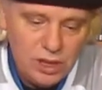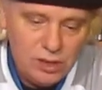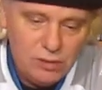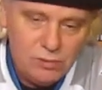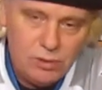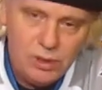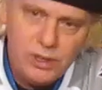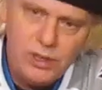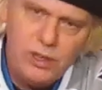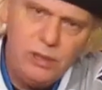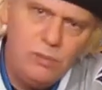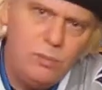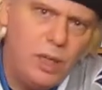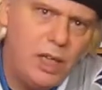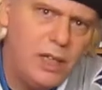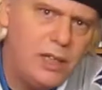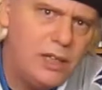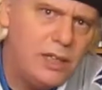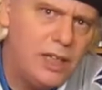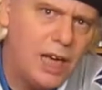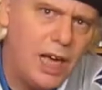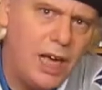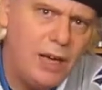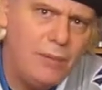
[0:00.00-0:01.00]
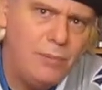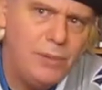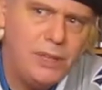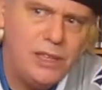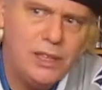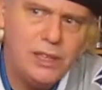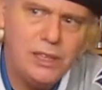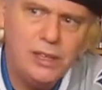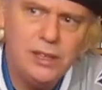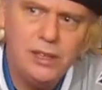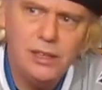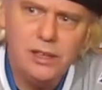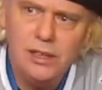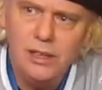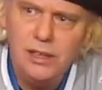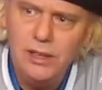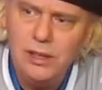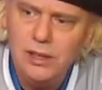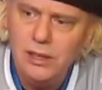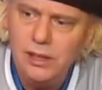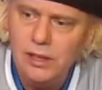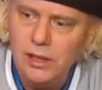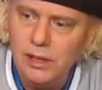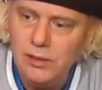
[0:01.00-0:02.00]
Whether you buy a comic,
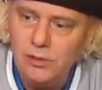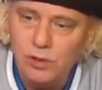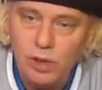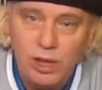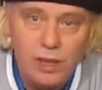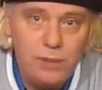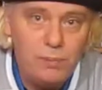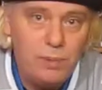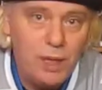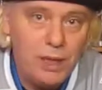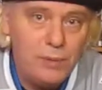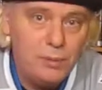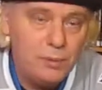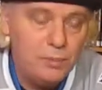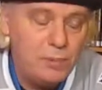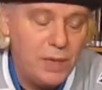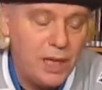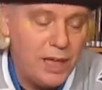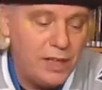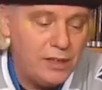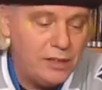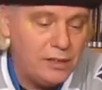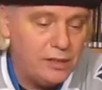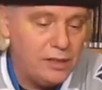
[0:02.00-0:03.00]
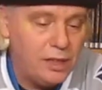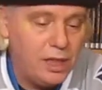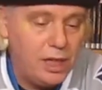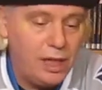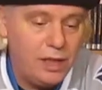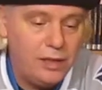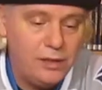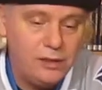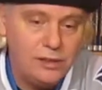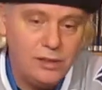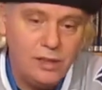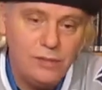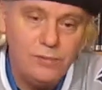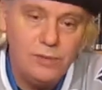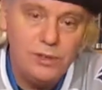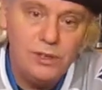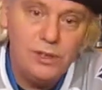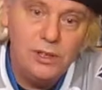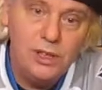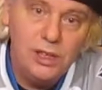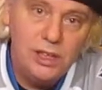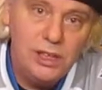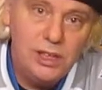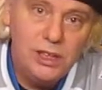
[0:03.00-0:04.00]
a trade paperback, or a hardcover,
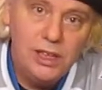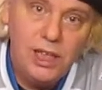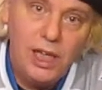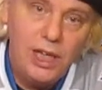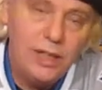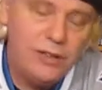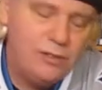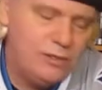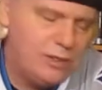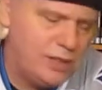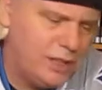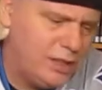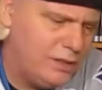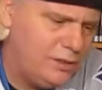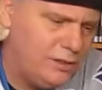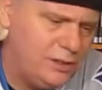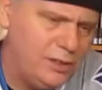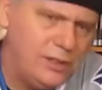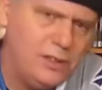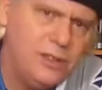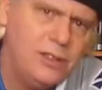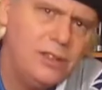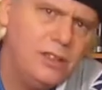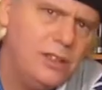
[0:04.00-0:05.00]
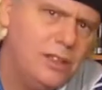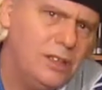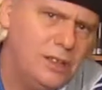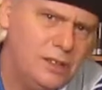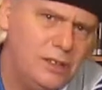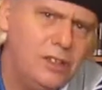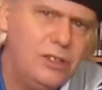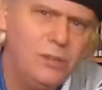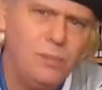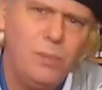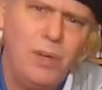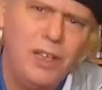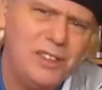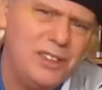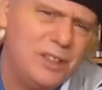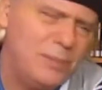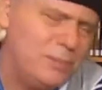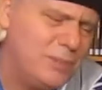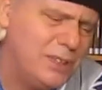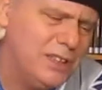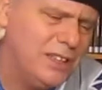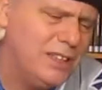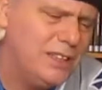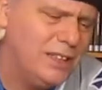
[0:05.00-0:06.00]
I don't care. Just buy
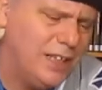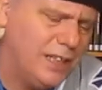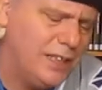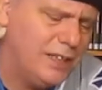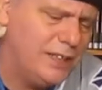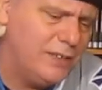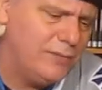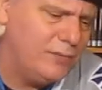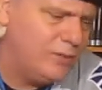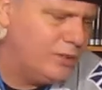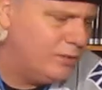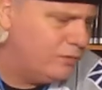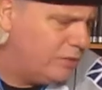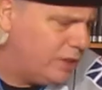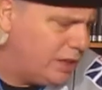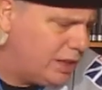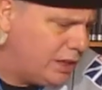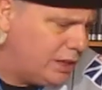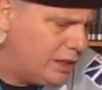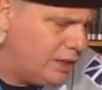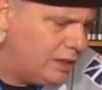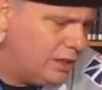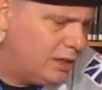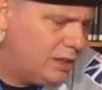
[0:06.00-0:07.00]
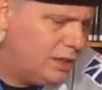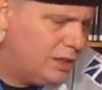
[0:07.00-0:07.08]
something and give it a read.